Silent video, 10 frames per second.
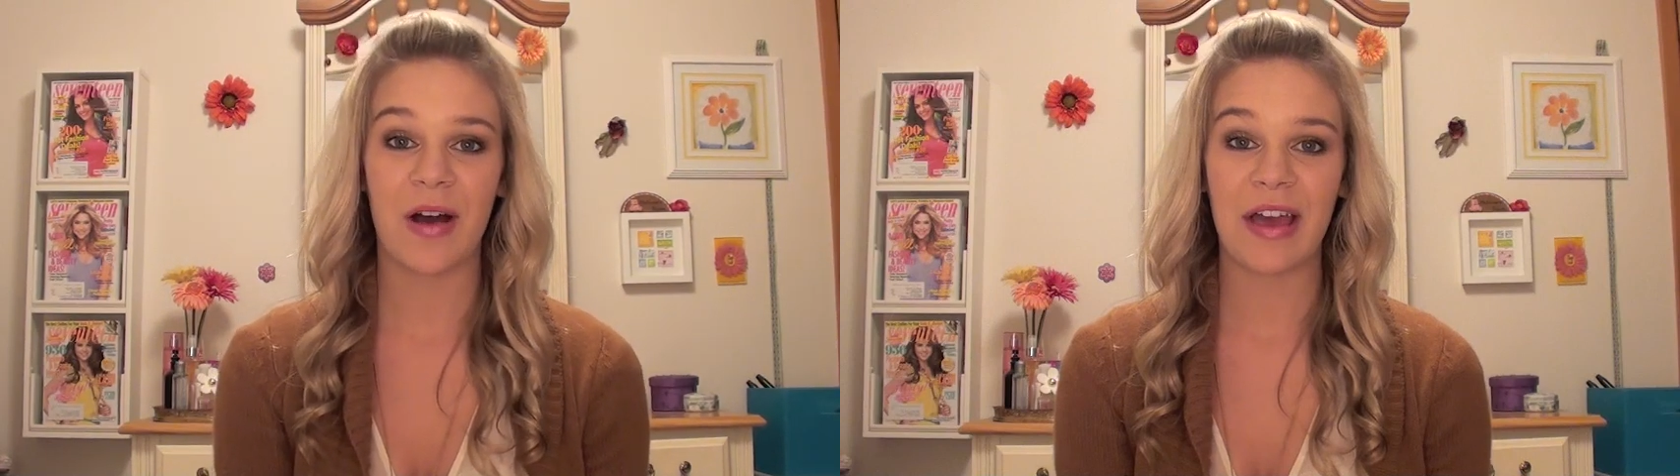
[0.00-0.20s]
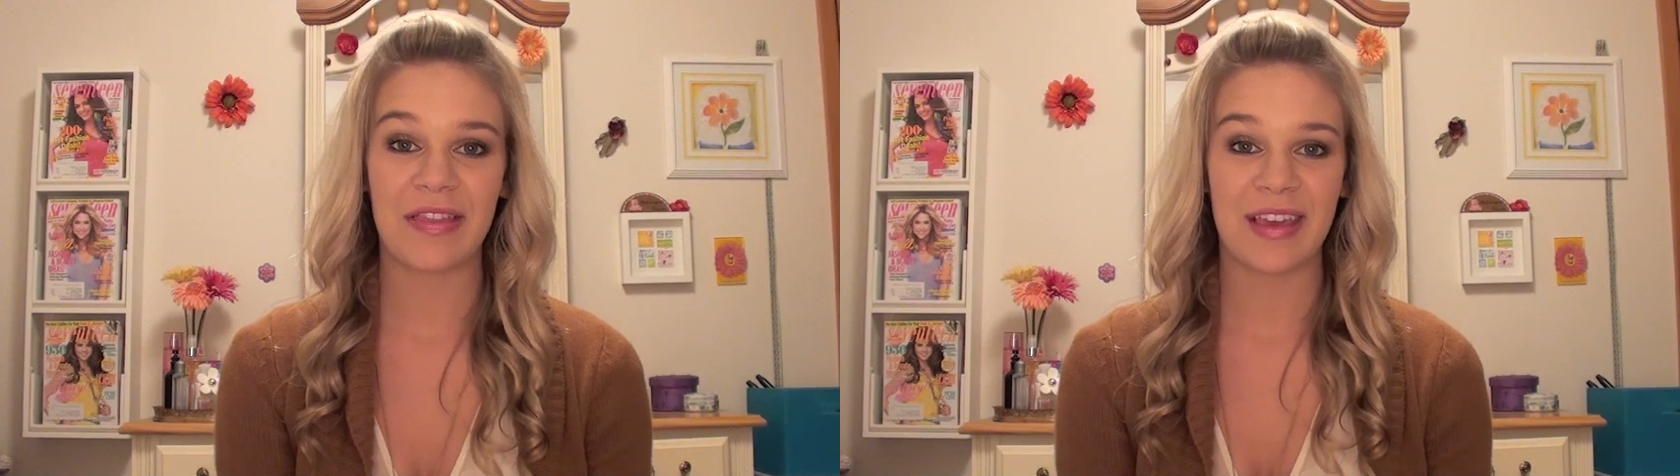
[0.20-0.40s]

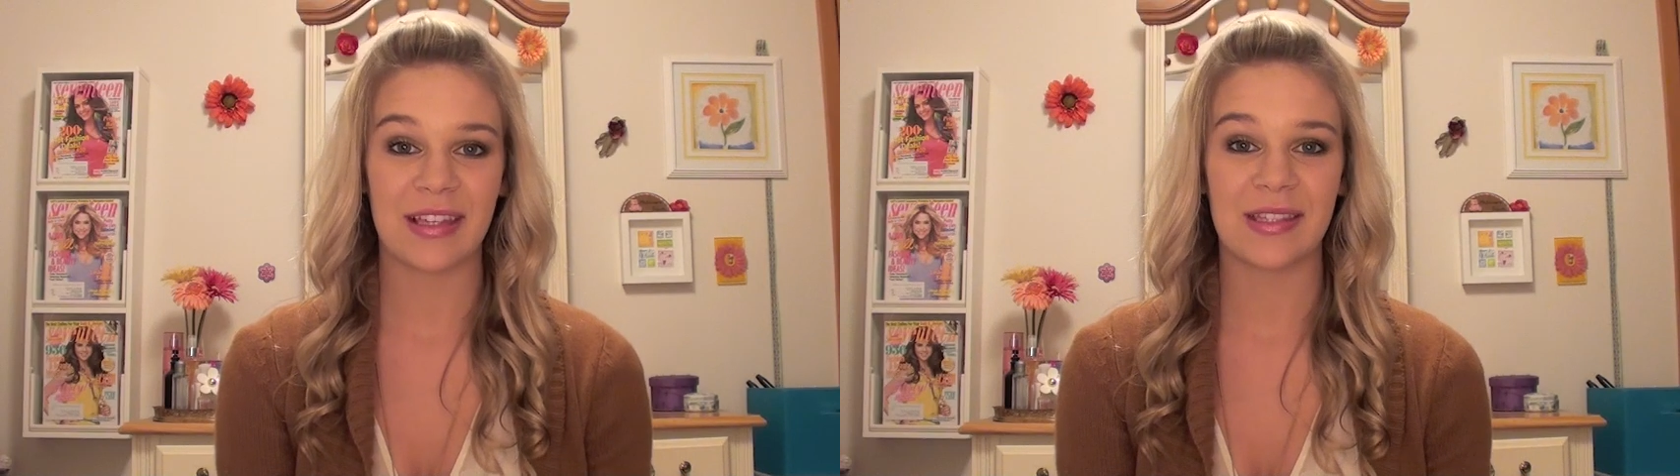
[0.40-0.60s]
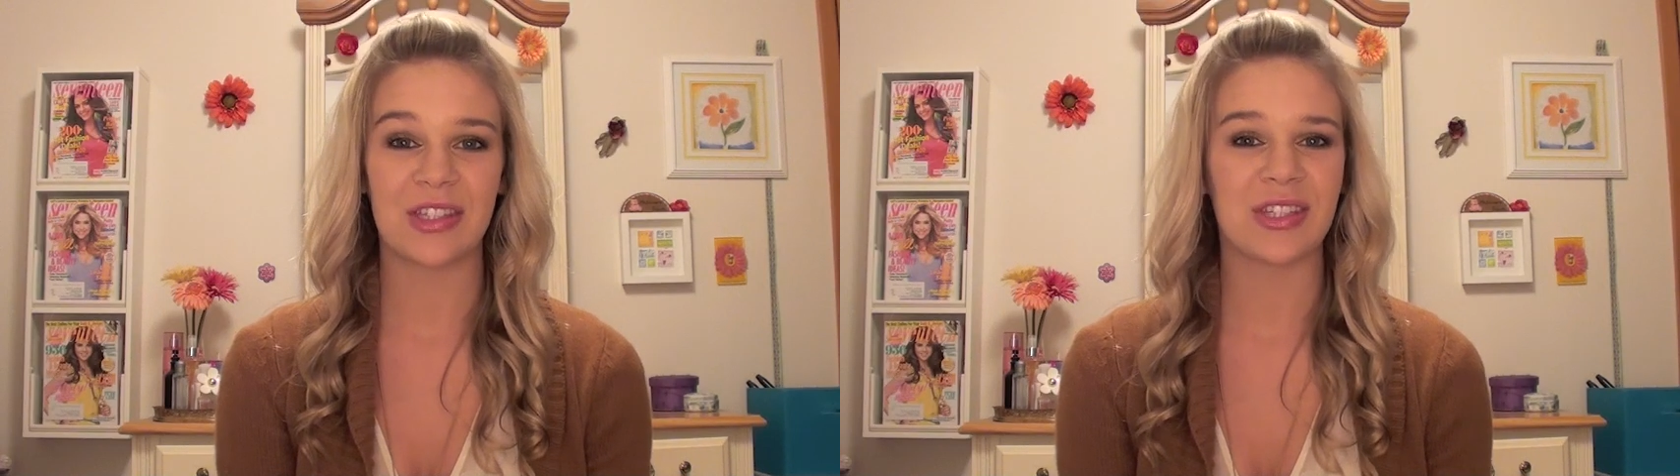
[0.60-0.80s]
I think
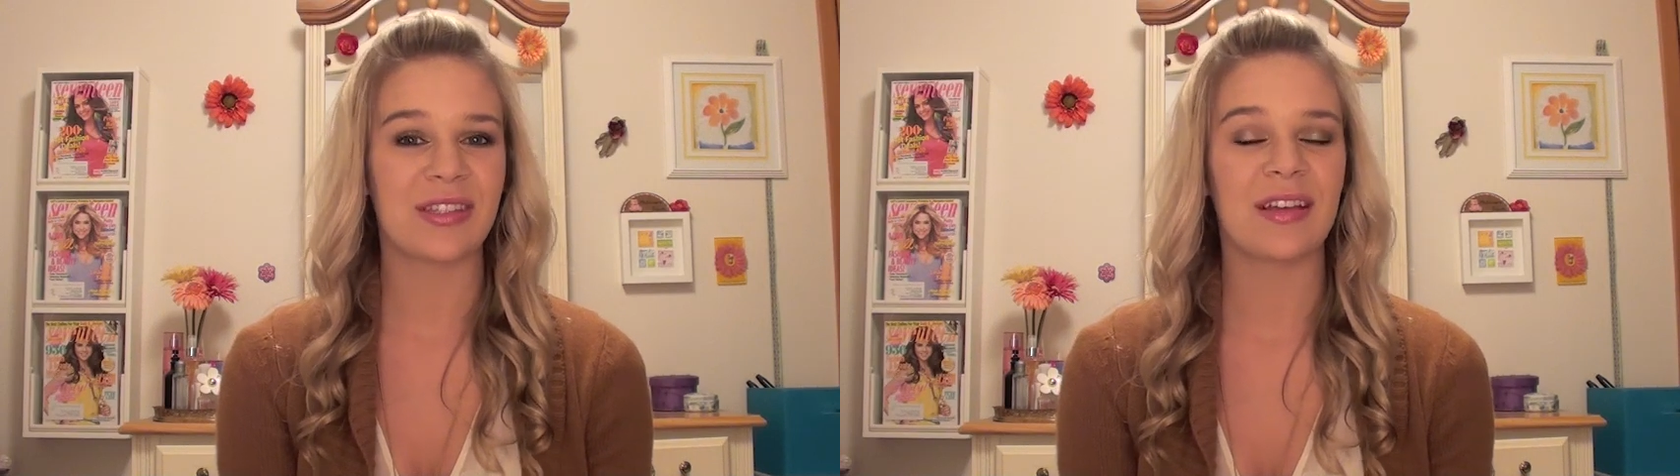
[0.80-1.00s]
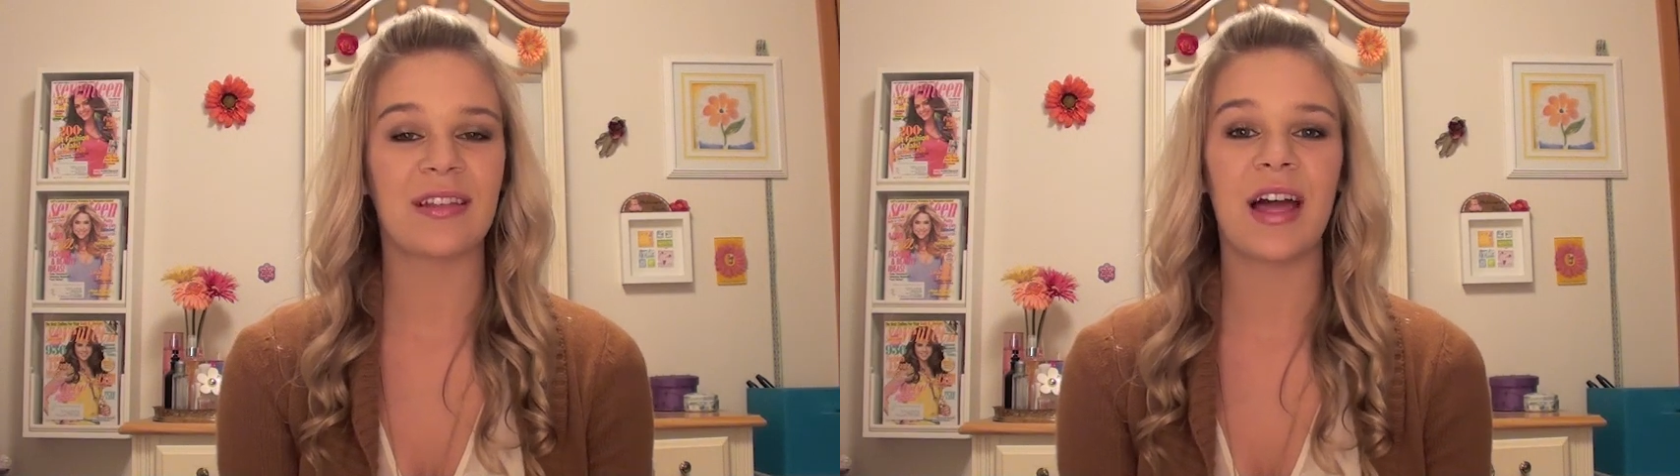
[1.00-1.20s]
it's
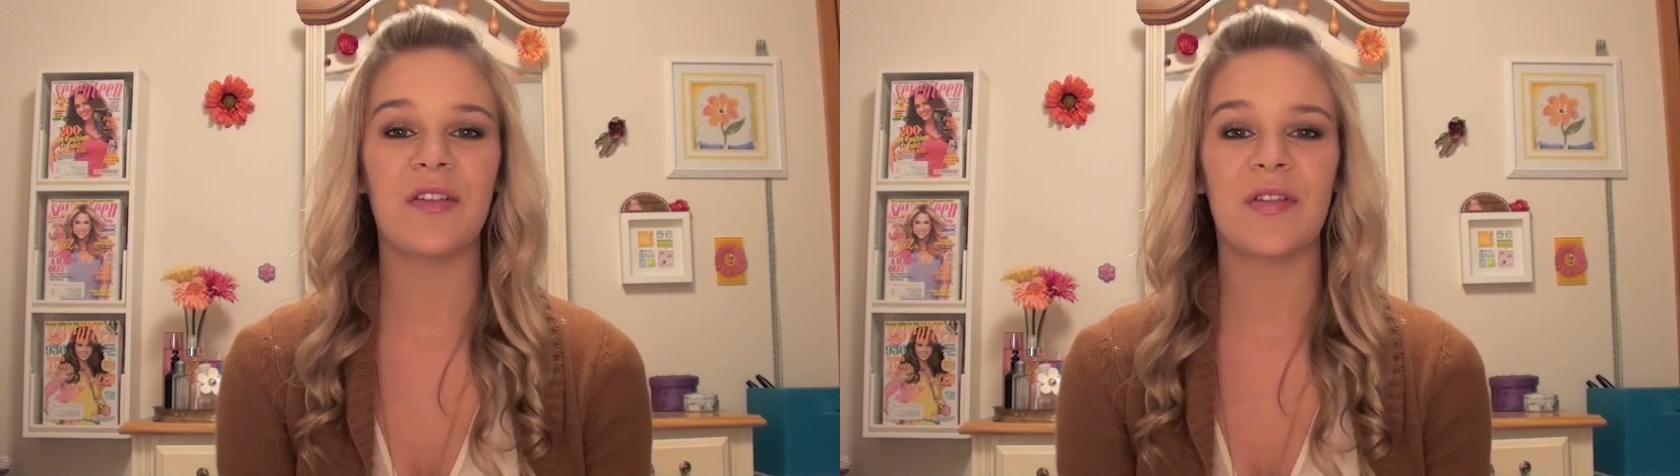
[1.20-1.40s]
just a lot of